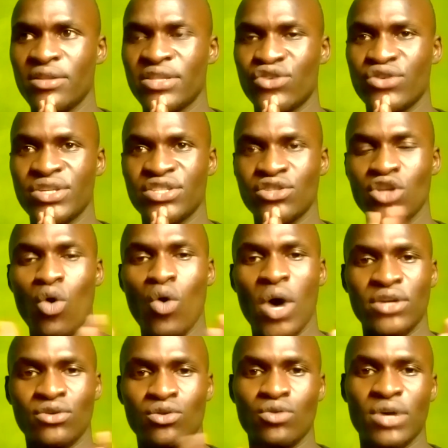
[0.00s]
there is no
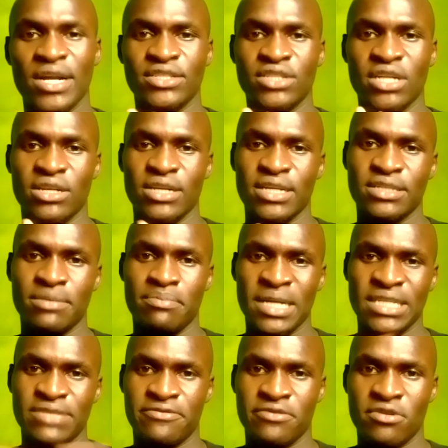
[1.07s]
one who can donate
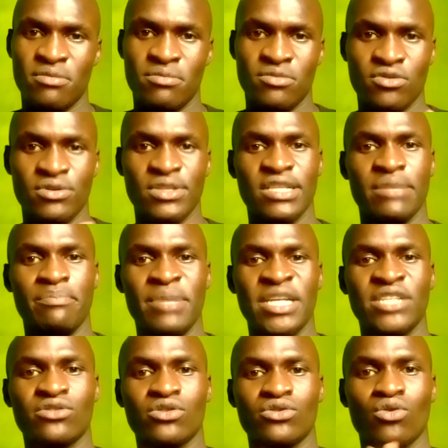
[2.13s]
apart from the
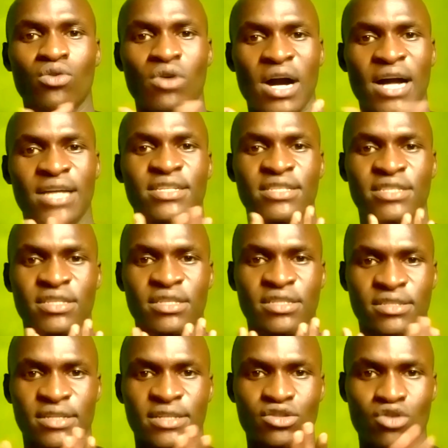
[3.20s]
person who has
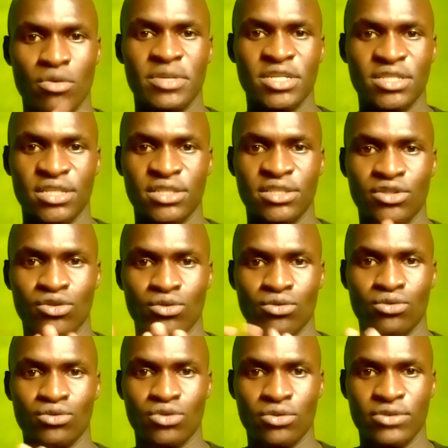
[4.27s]
just committed
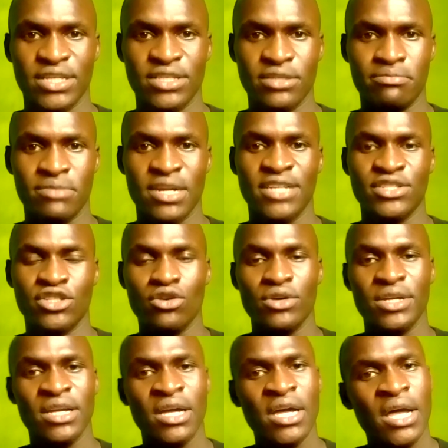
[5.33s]
to donate the blood. So
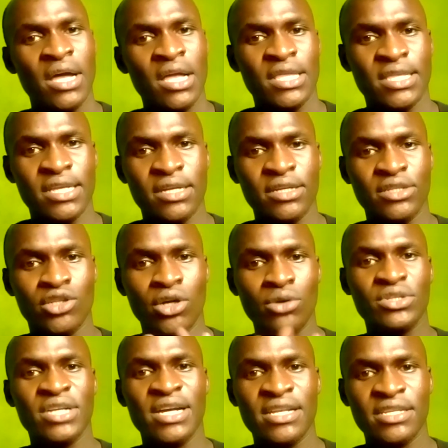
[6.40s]
the
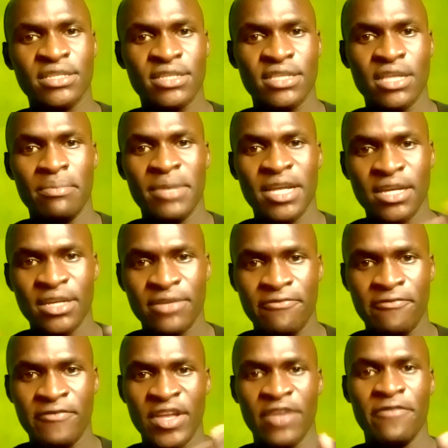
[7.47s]
doctors they may
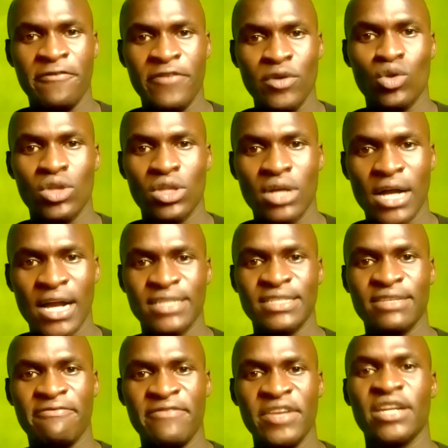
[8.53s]
feel
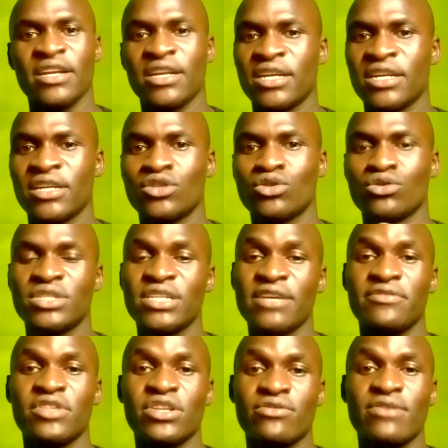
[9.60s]
and think to
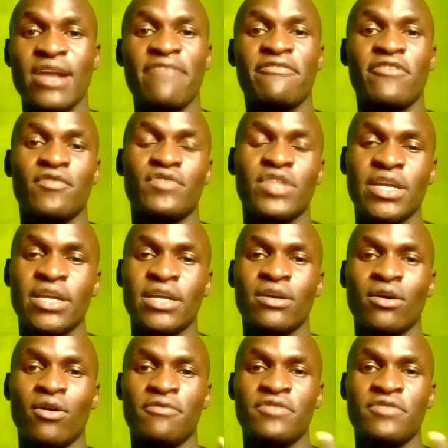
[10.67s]
save the life of the